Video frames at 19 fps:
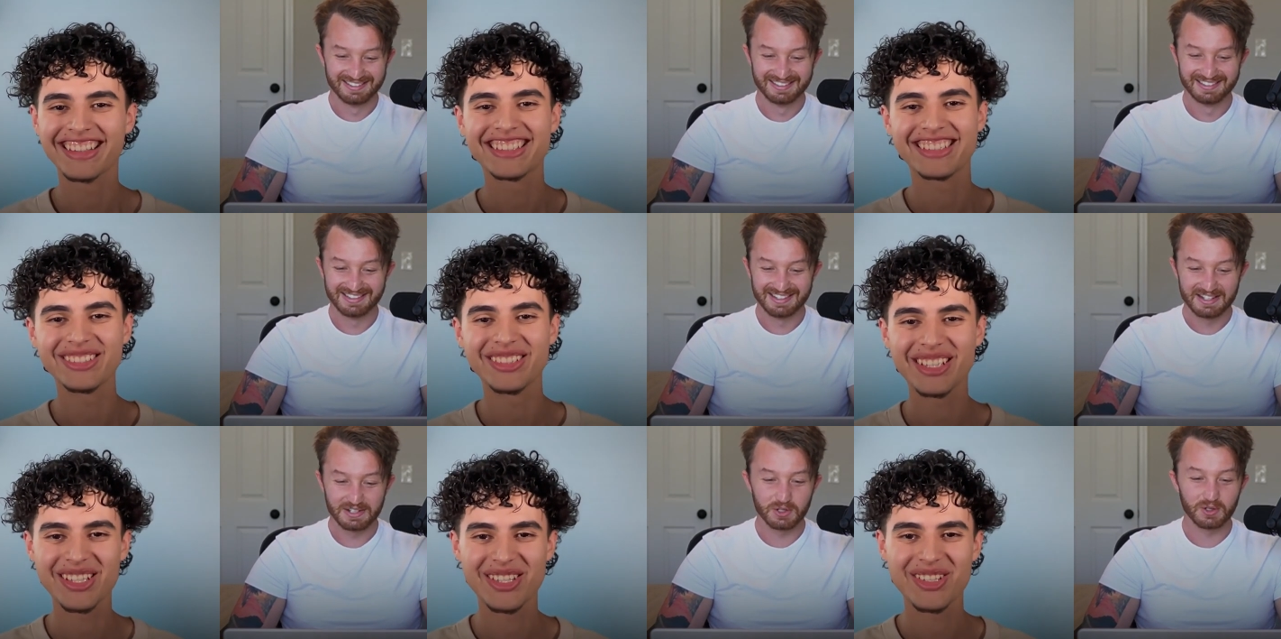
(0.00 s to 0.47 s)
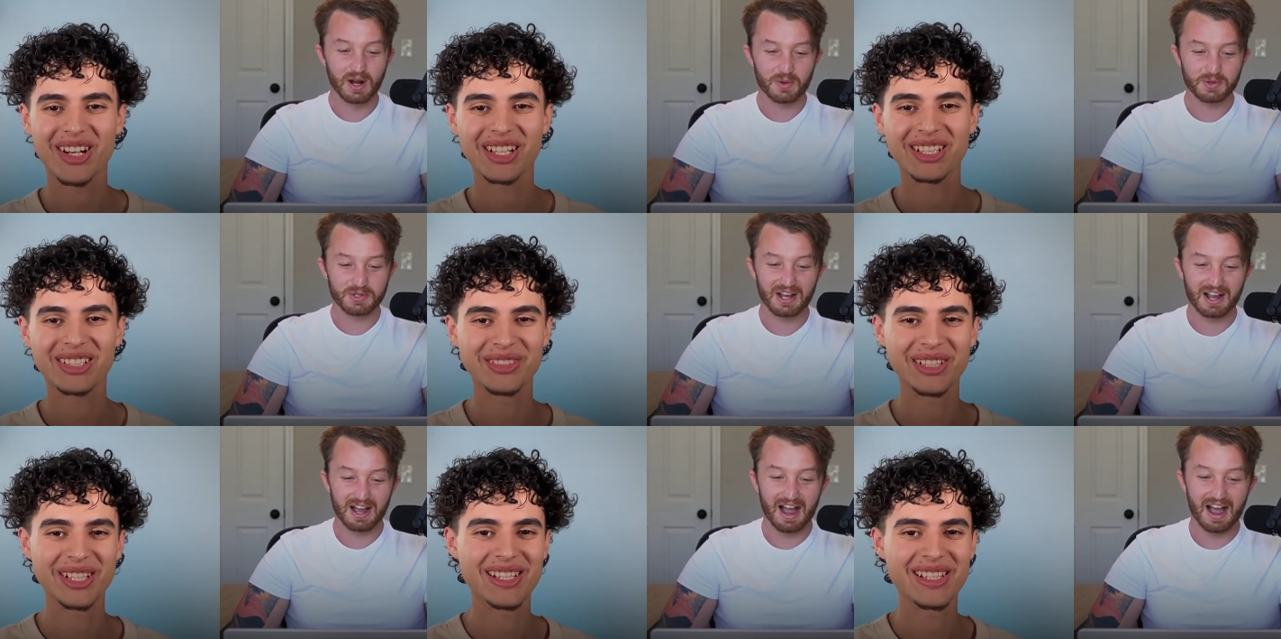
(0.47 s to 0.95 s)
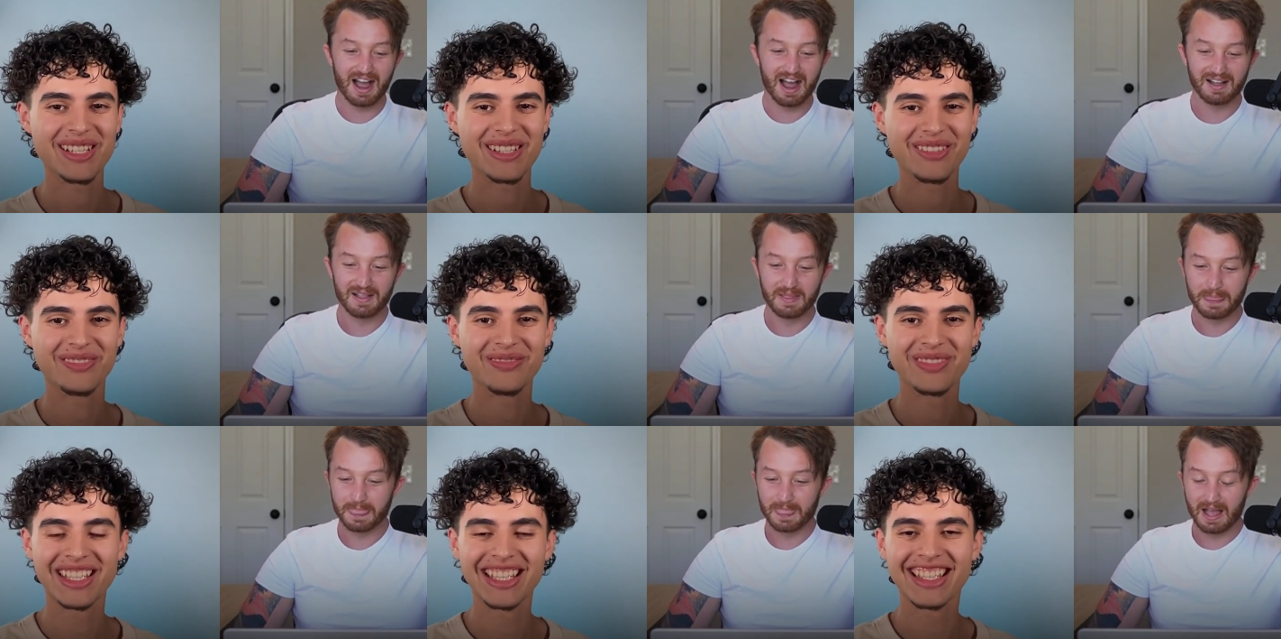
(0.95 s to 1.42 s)
Speaker 1: to Dude, constructive point of
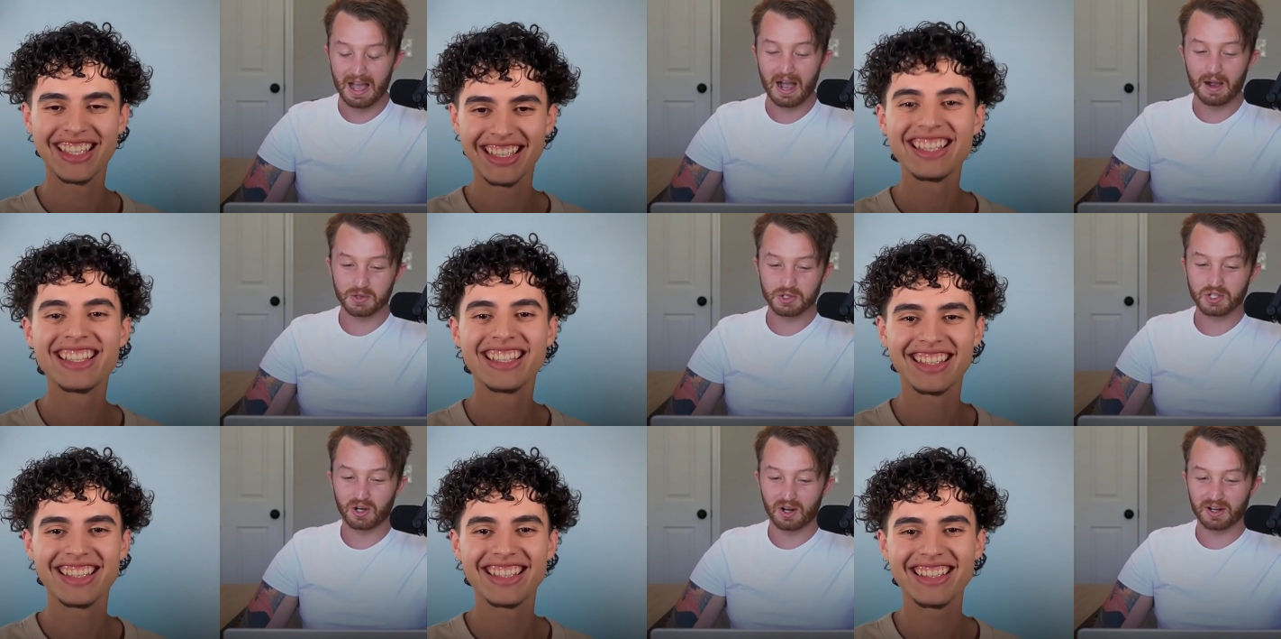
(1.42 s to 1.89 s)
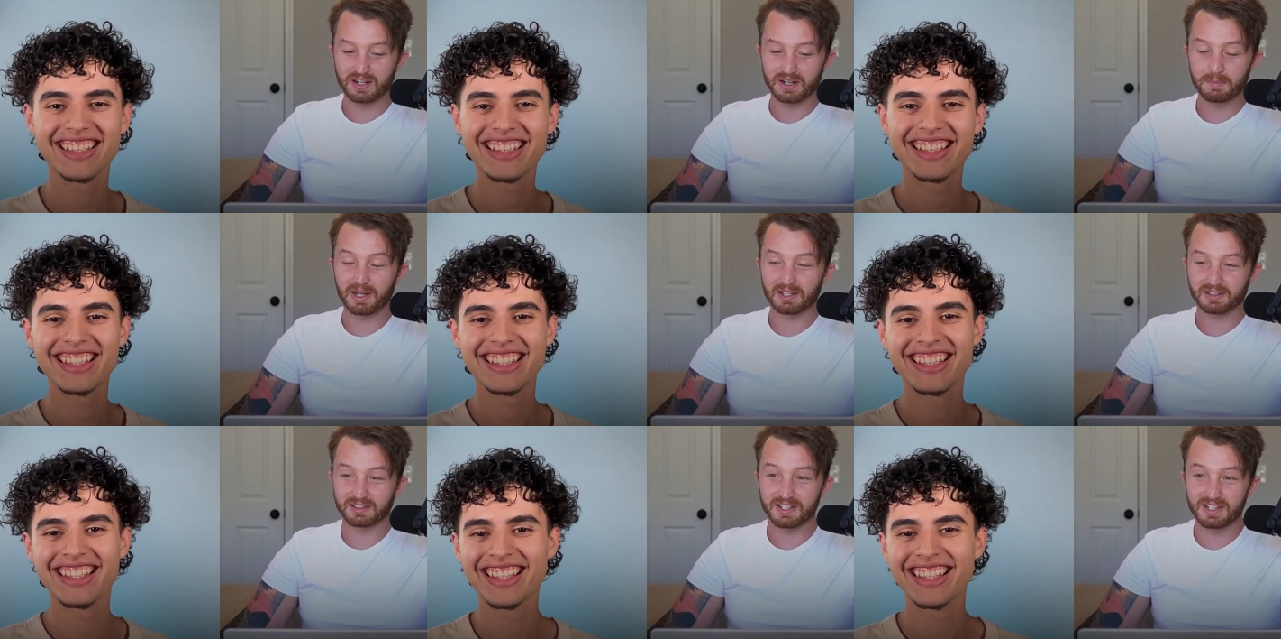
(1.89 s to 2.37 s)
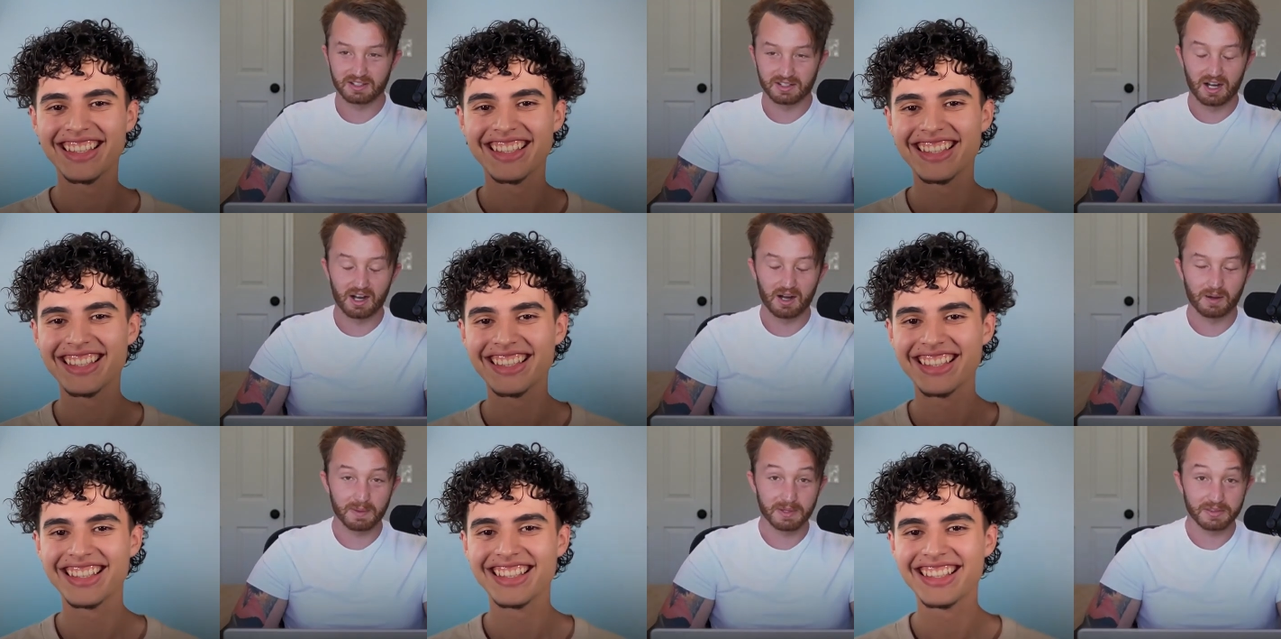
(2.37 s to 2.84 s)
view. I was talking about this,
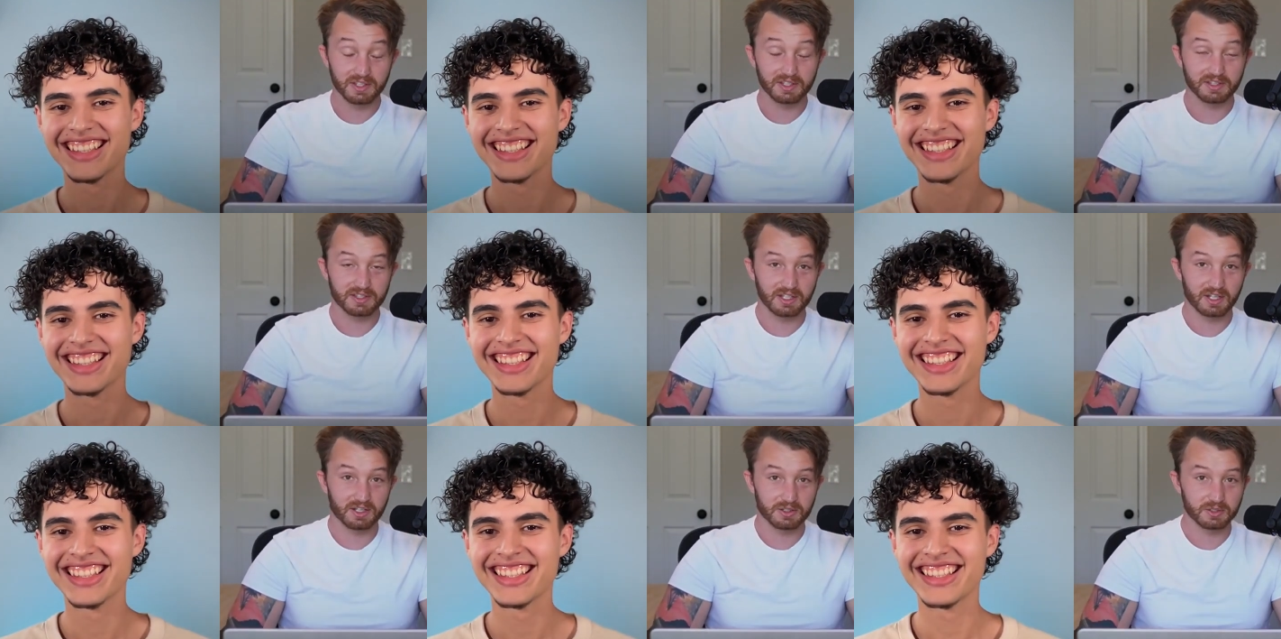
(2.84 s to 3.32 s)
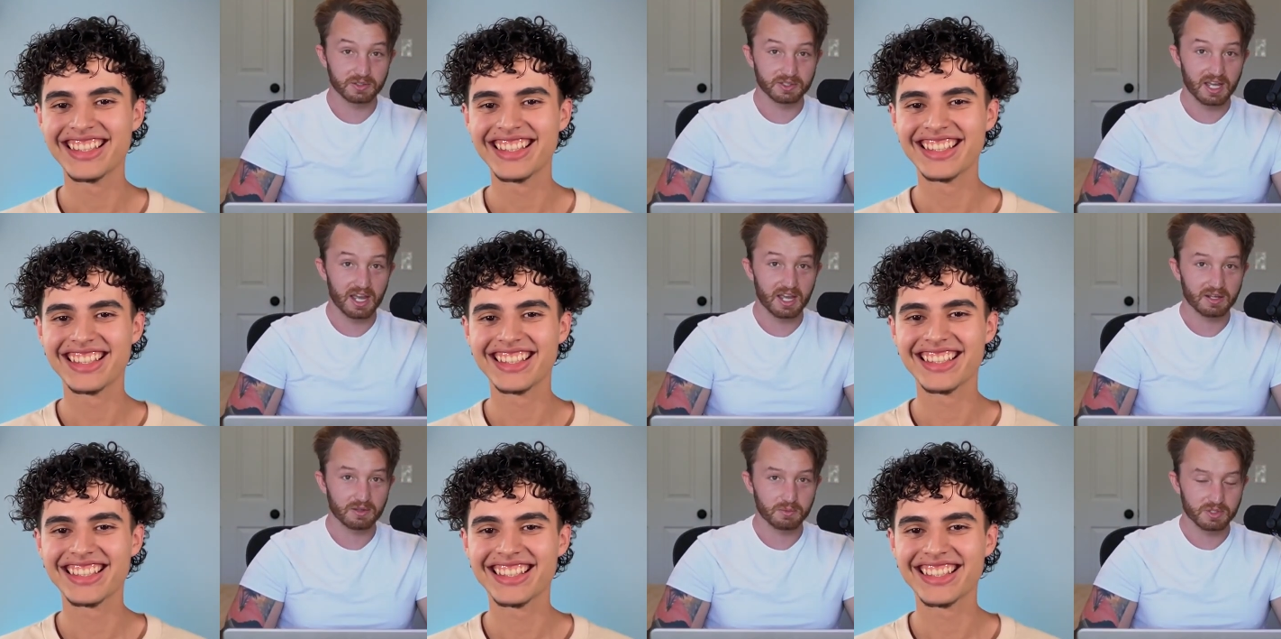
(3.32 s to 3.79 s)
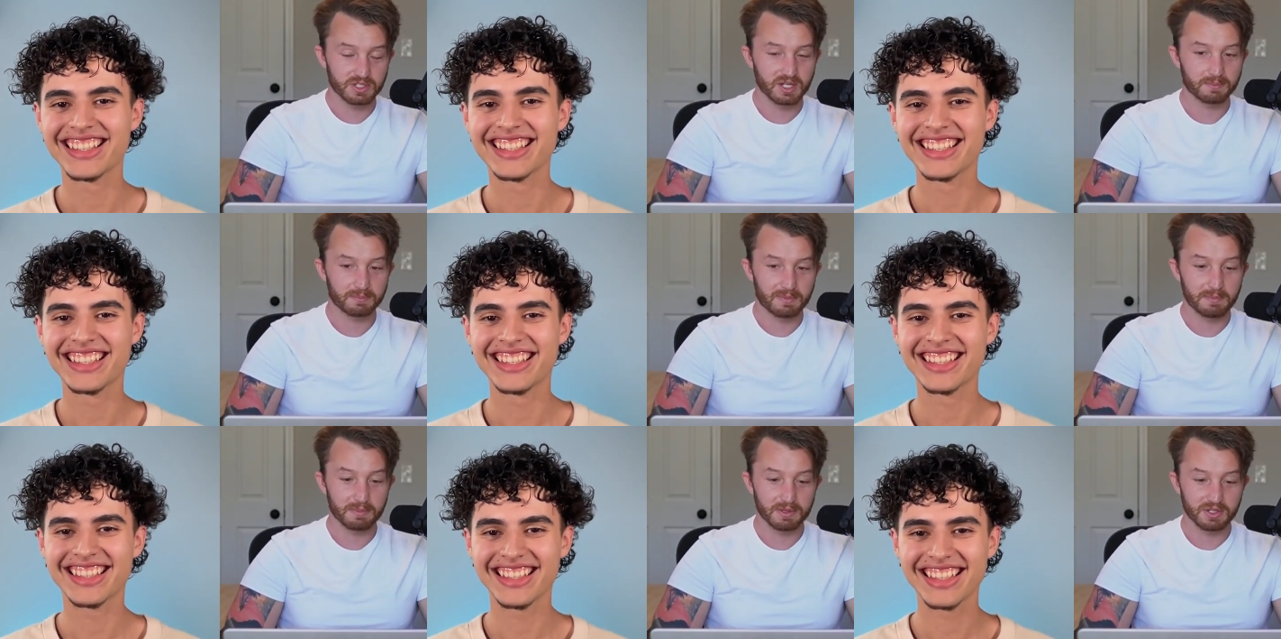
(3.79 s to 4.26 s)
um, I think the other day with some of my
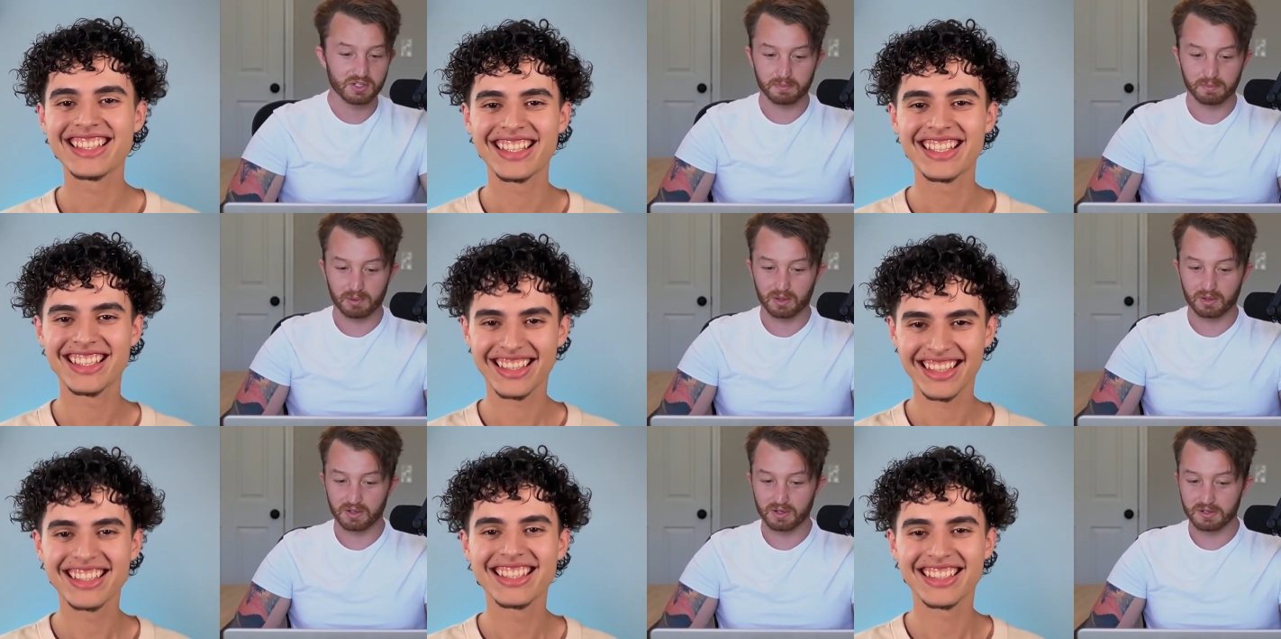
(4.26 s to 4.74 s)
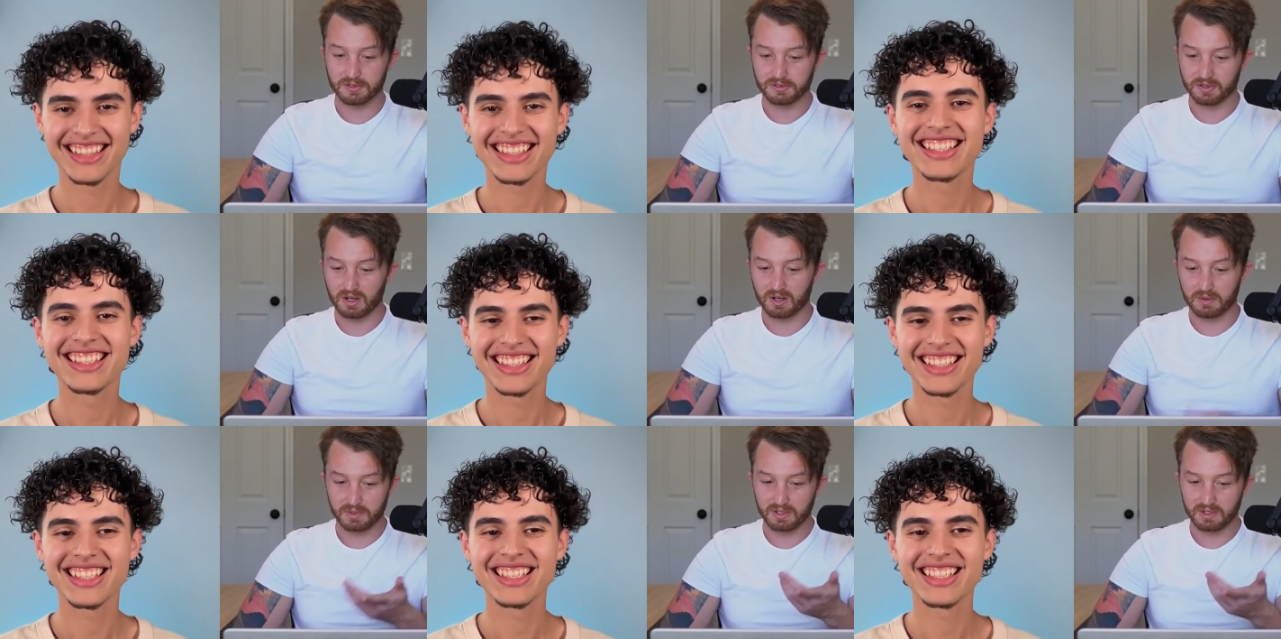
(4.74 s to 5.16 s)
business partners, I mean,